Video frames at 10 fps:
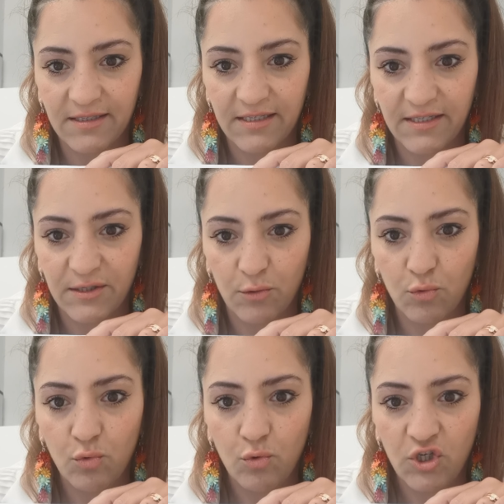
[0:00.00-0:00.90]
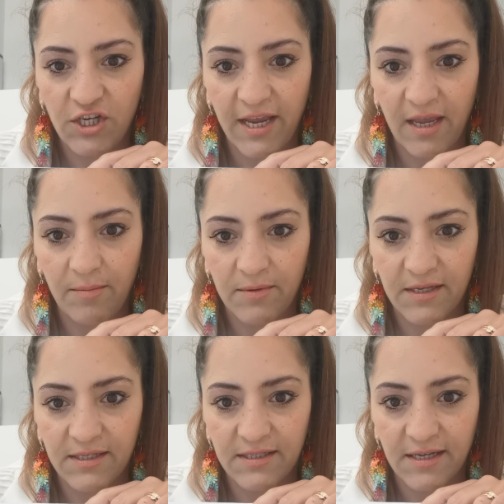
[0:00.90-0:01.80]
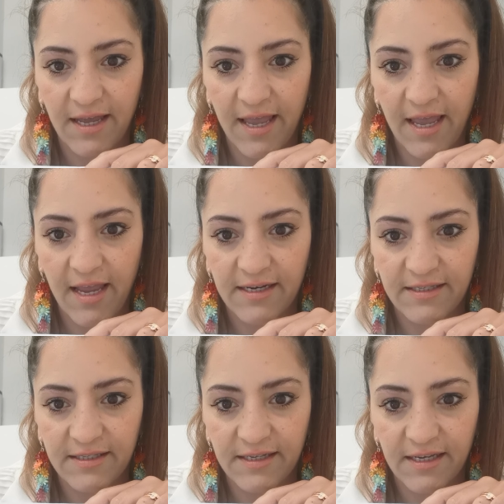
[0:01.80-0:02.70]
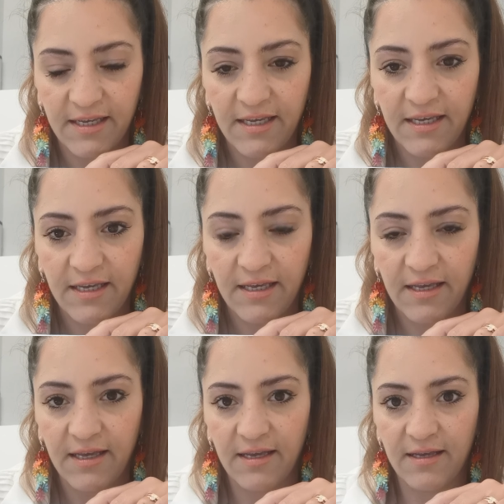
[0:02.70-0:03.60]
This is the U shape, this is the E, this is the E,